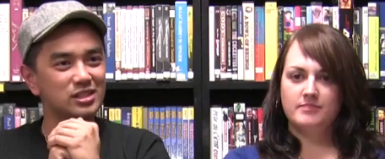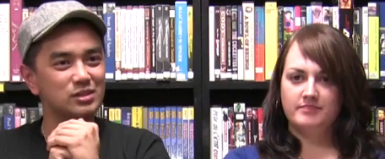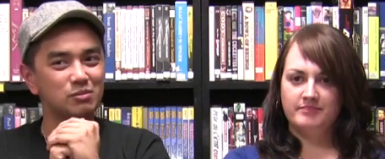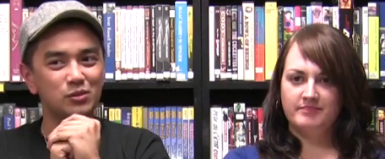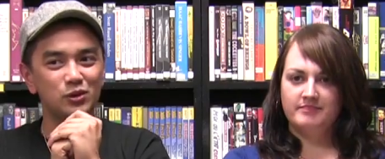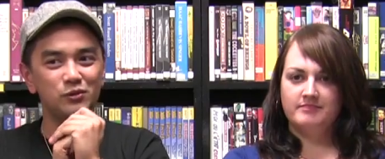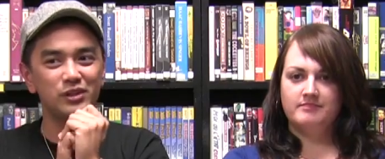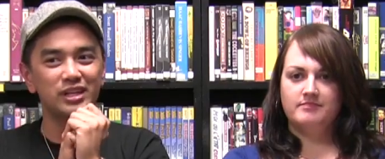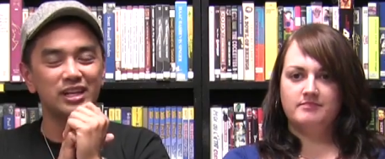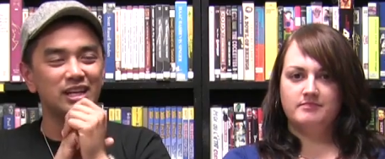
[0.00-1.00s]
Speaker 1: this
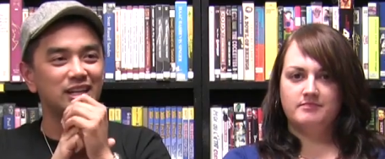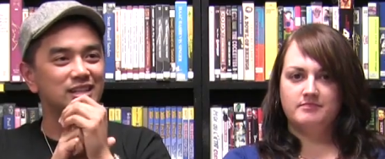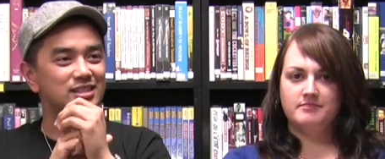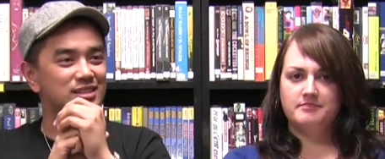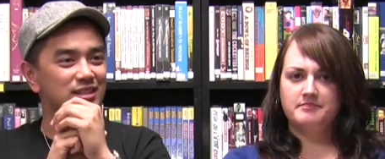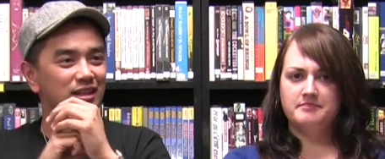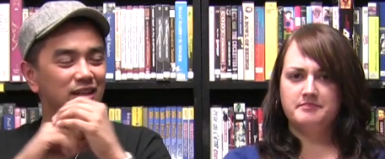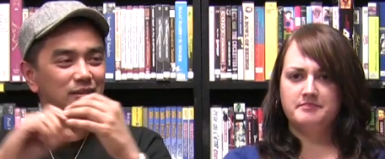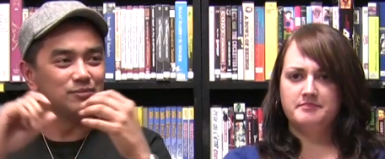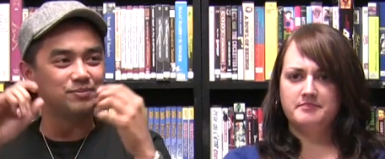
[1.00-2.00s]
movie. It's
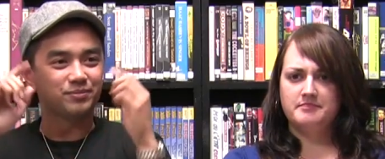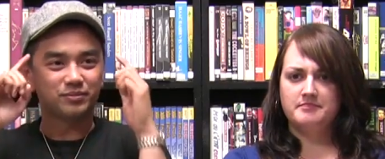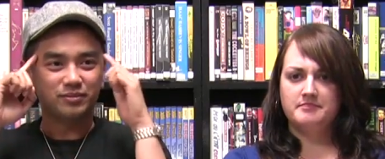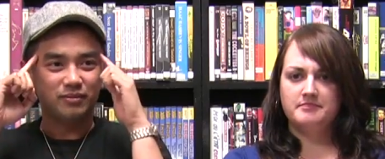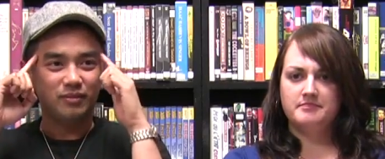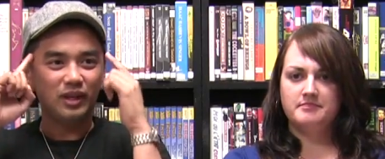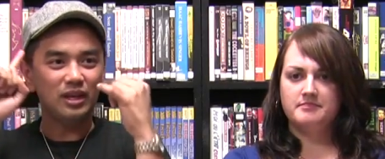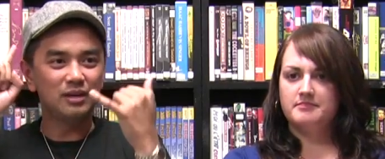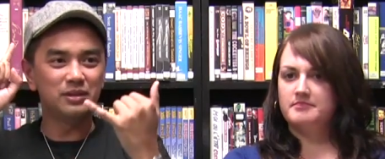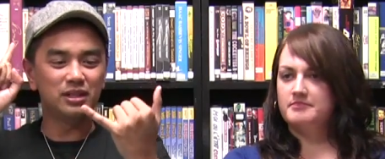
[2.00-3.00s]
um,
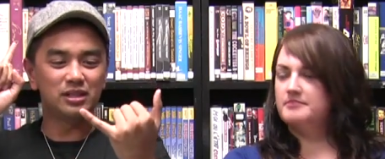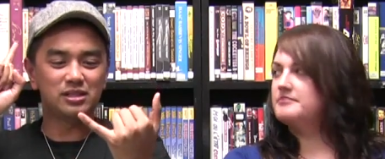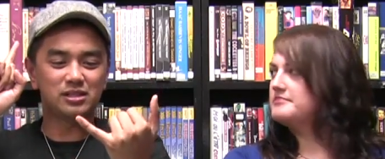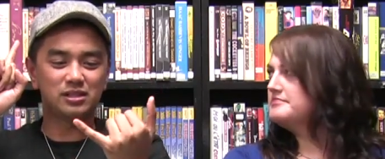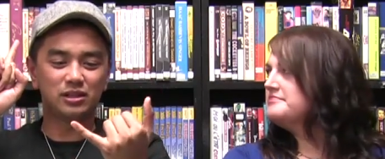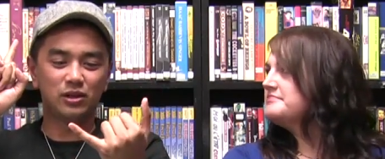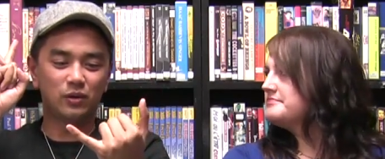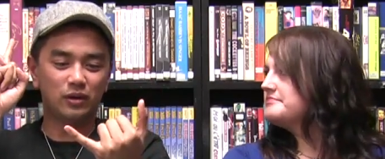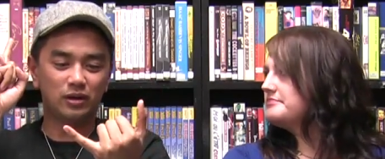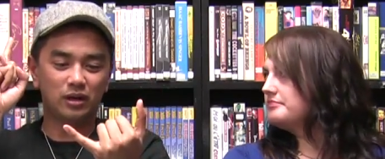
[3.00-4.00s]
I mean, it's you
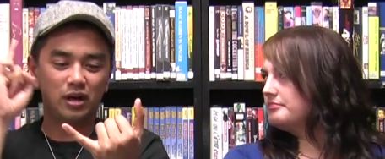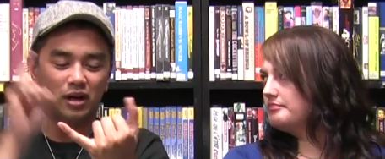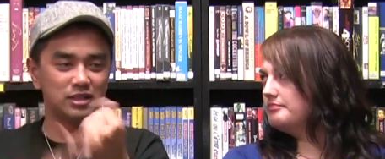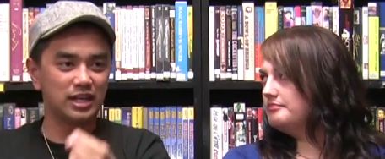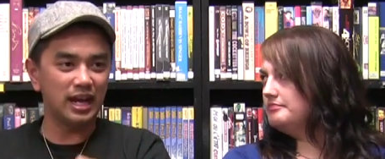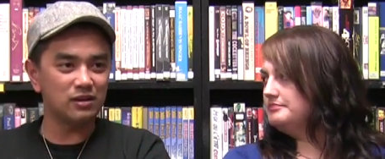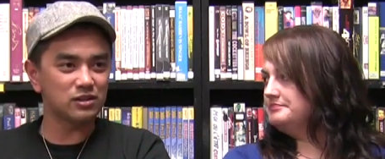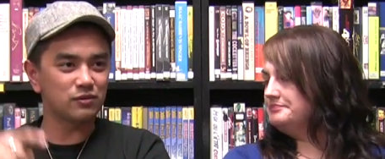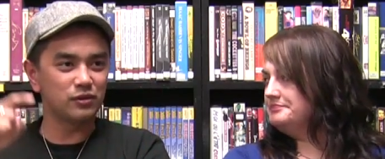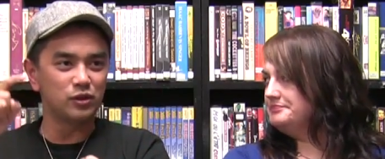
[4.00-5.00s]
know a haunted
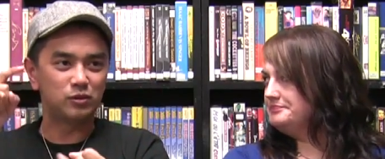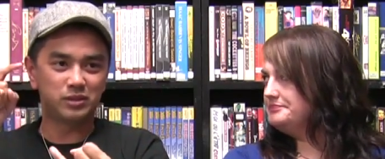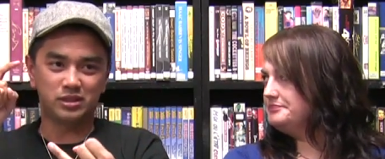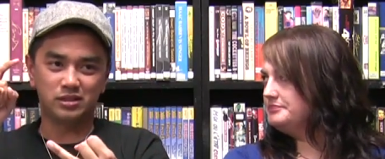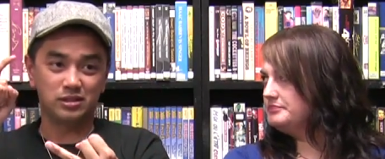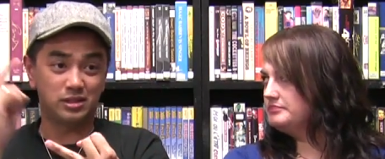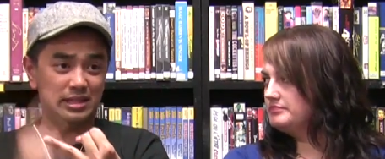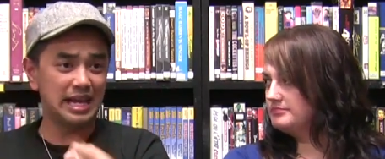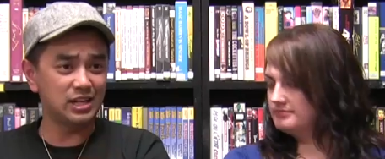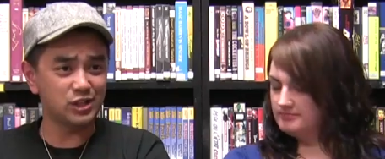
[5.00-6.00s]
house mm -hmm. film. It's it's a
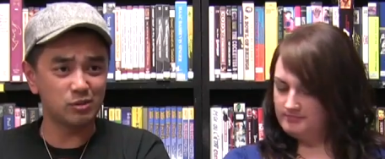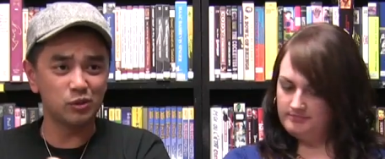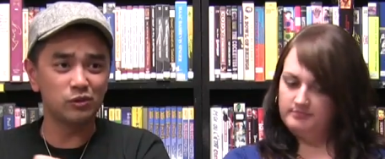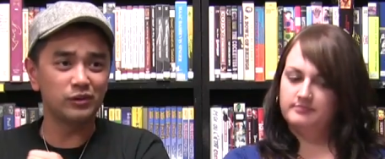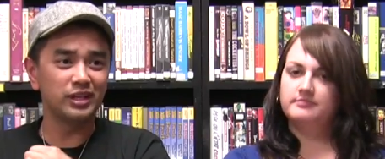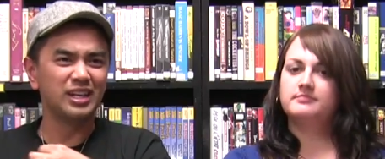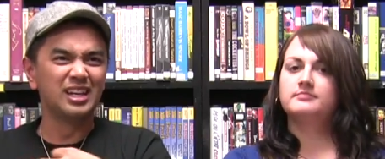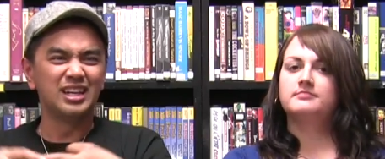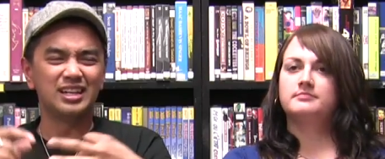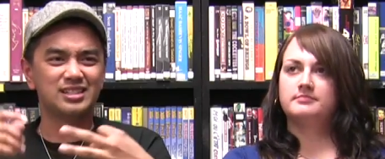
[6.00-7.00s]
slasher movie.
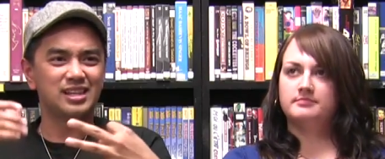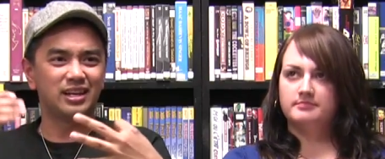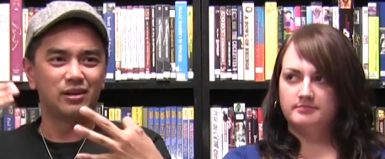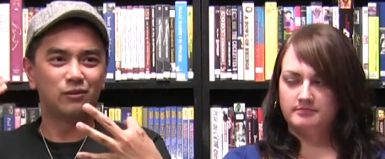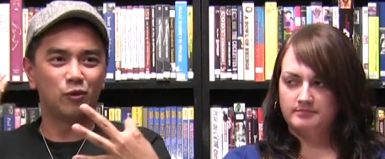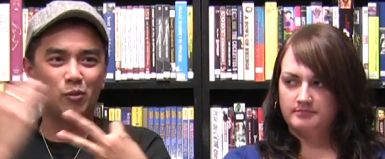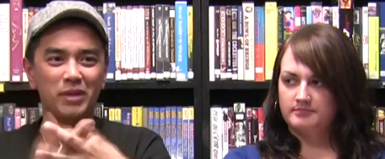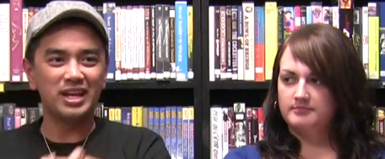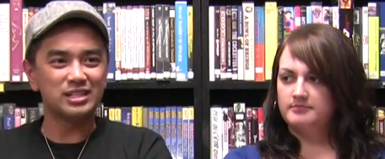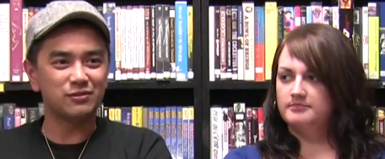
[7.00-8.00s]
It's like a
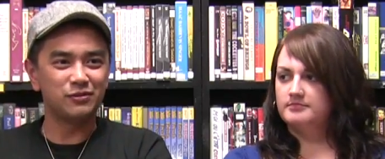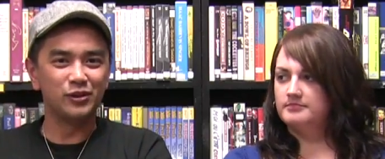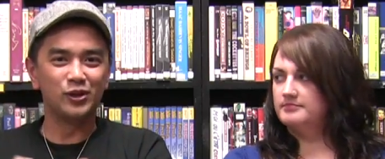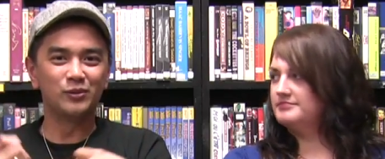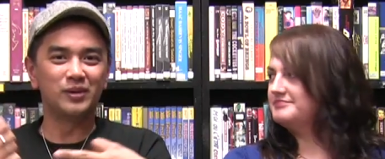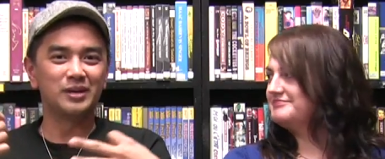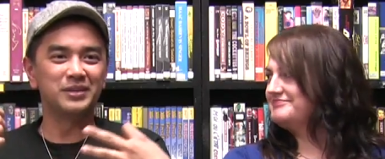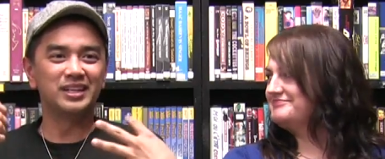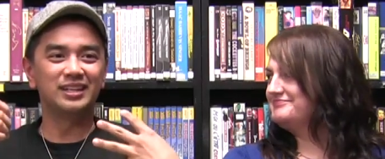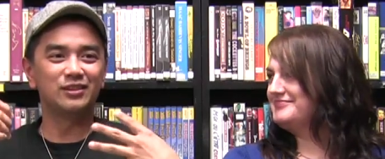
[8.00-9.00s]
romance film. I
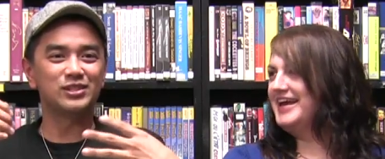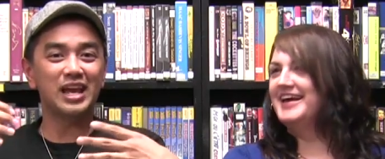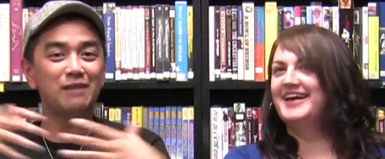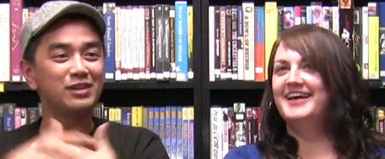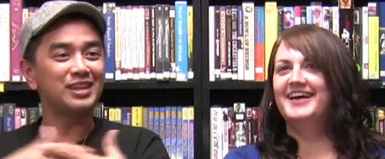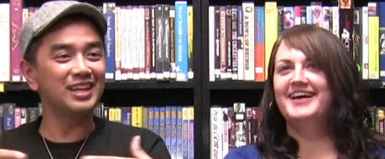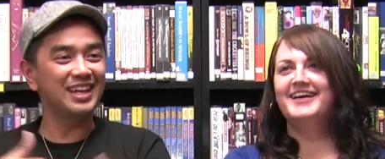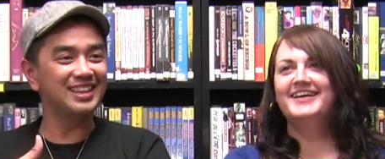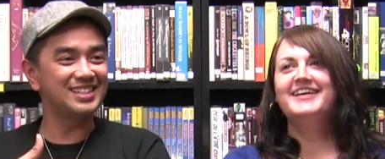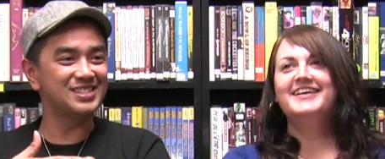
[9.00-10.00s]
mean, there's everything
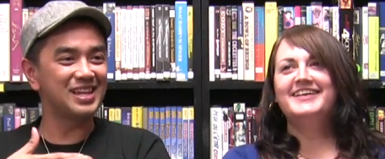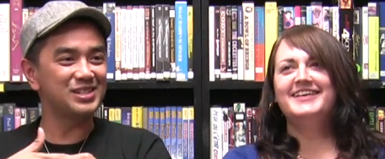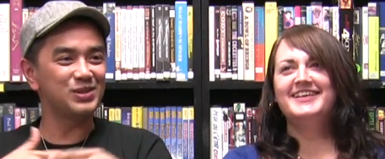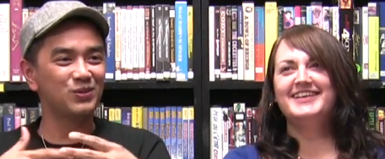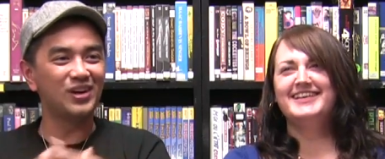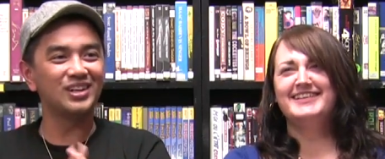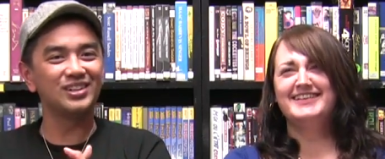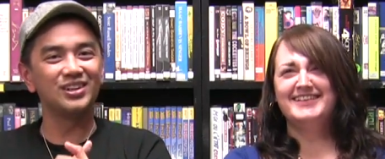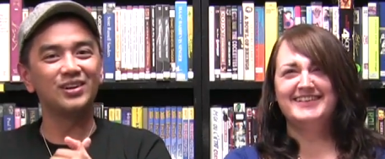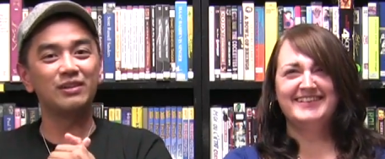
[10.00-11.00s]
in this that you want.
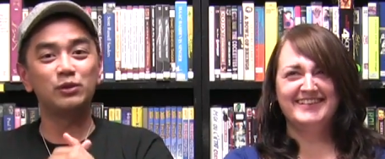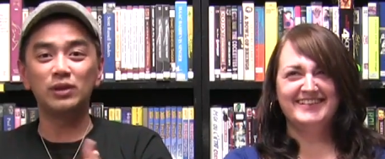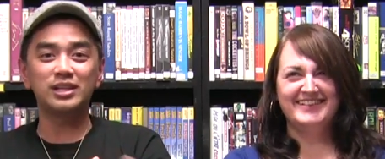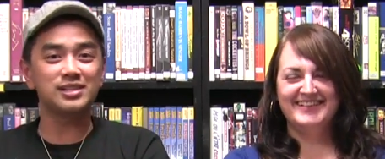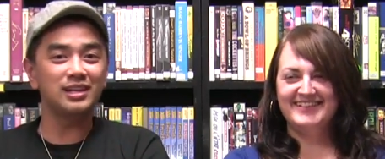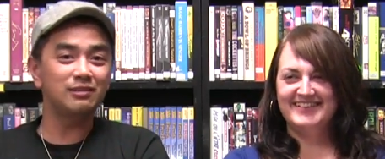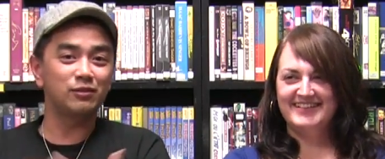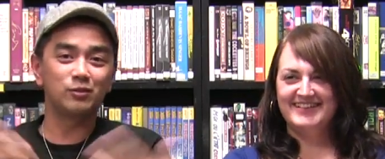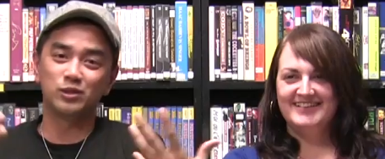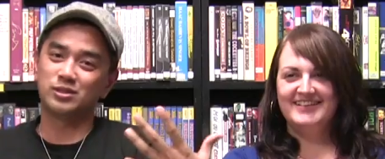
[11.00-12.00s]
You know, if you like silent
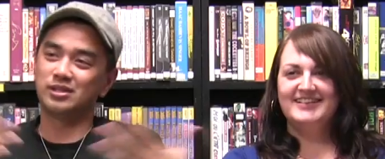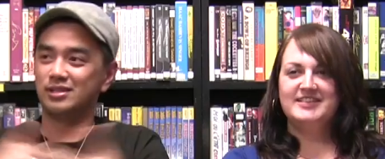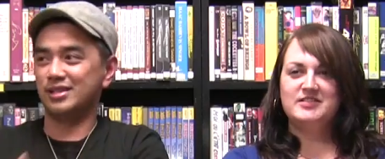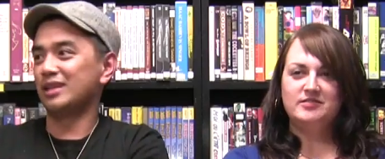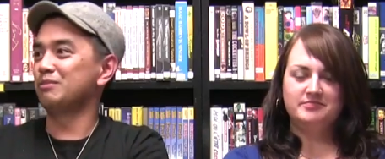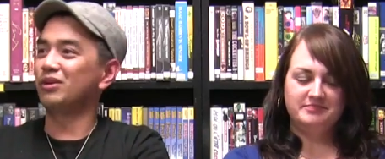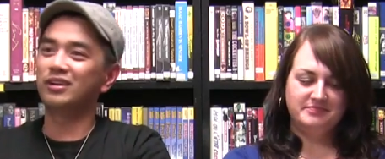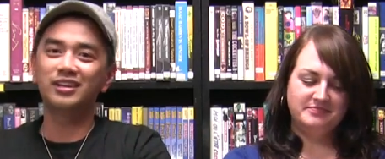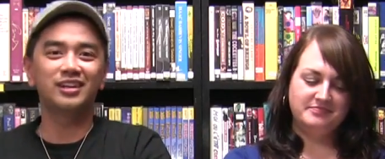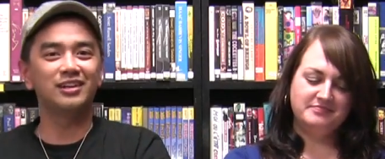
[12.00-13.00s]
film, there's a silent
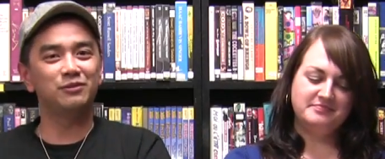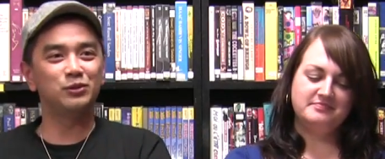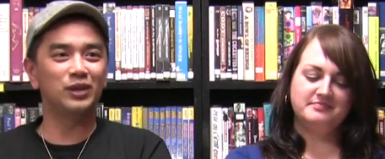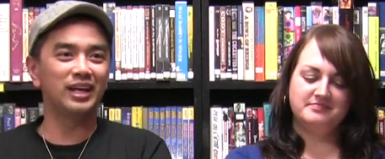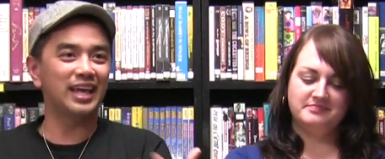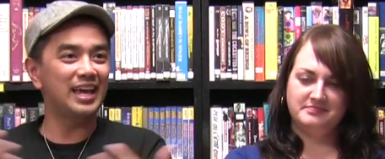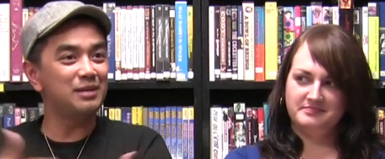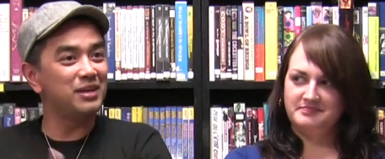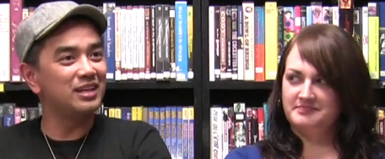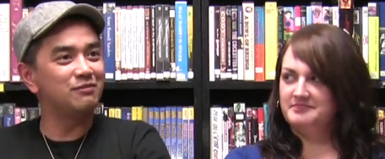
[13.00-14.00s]
part in it. If you like
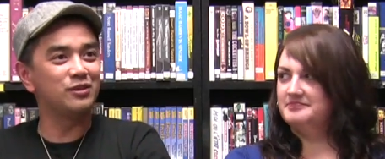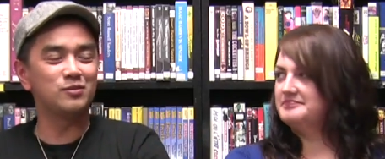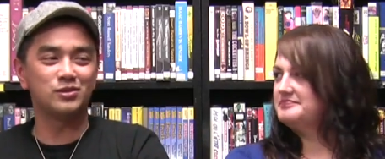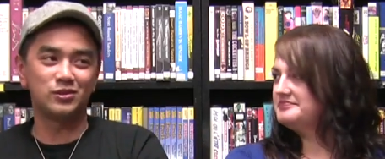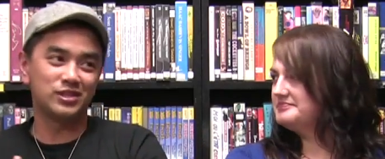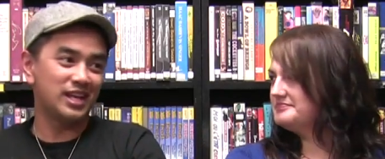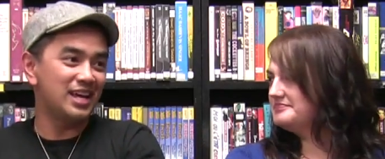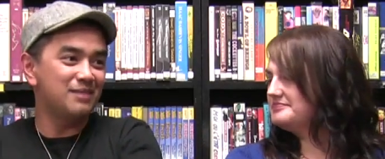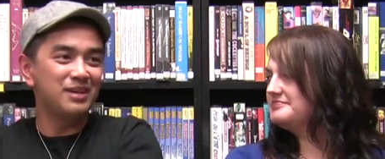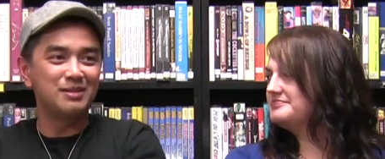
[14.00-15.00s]
animated films, there's an
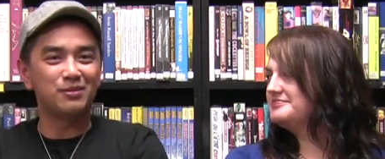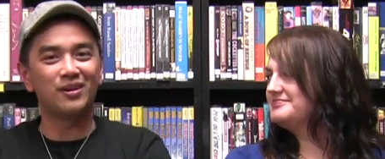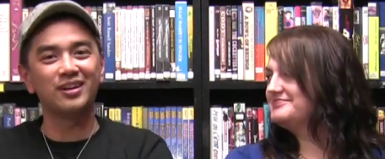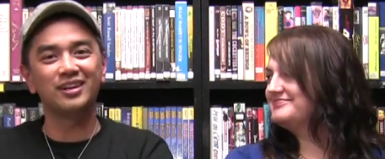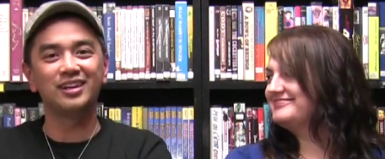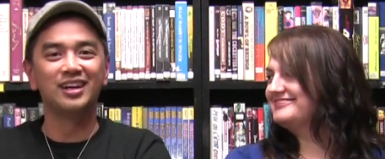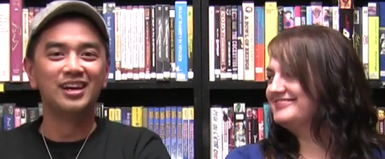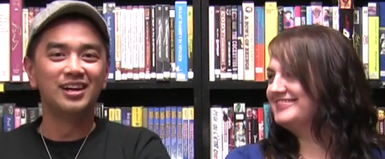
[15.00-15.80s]
animated part in it.